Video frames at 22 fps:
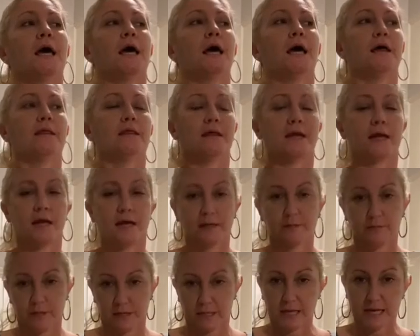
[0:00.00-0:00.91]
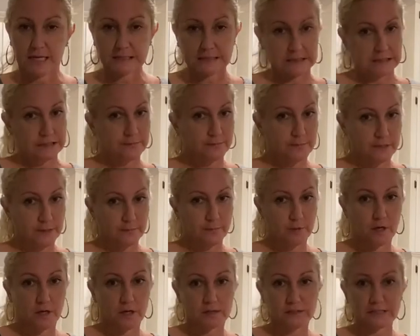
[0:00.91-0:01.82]
and then I had the last of the
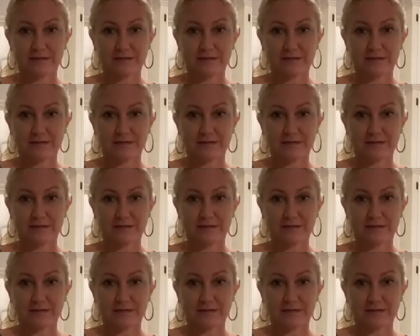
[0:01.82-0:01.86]
meatballs.